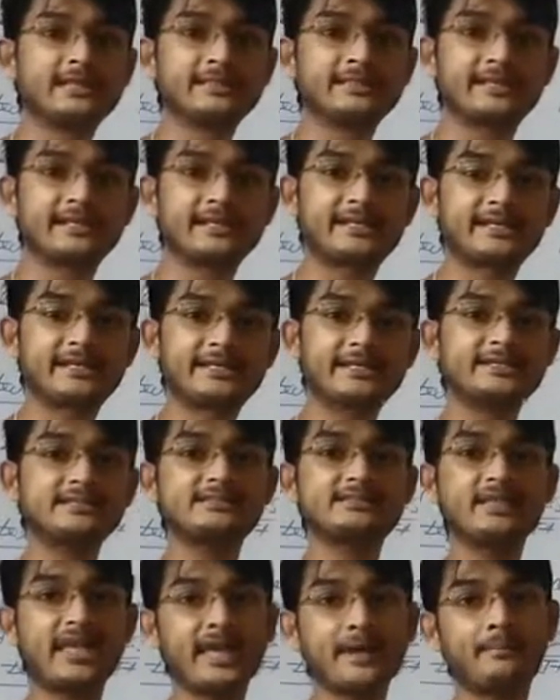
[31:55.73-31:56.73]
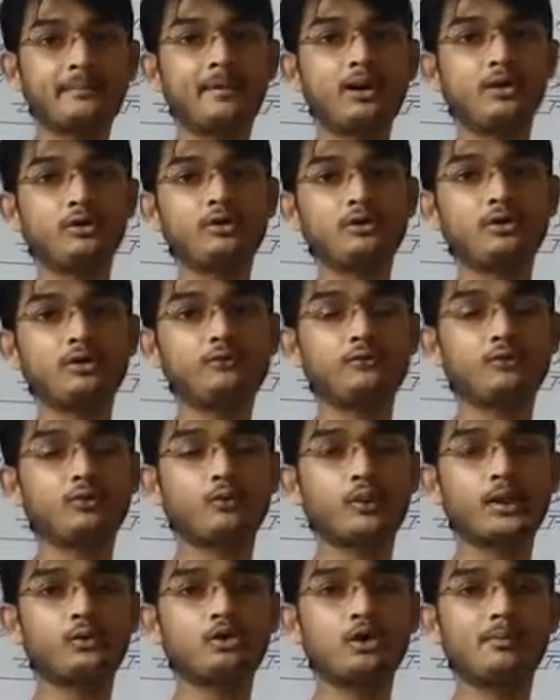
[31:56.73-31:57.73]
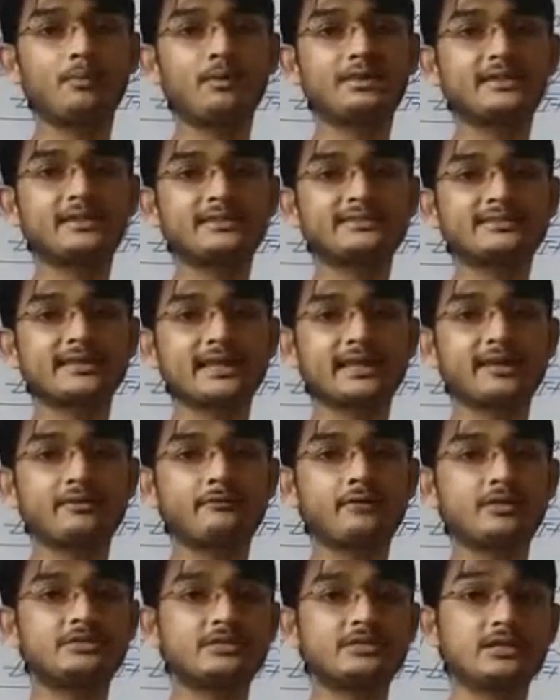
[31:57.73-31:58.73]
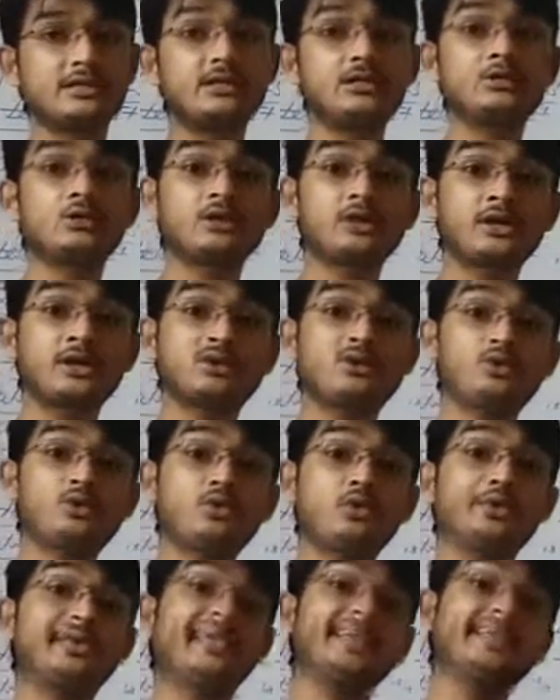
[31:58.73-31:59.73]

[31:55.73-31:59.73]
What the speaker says: that it is the amount of one commodity sacrificed in order to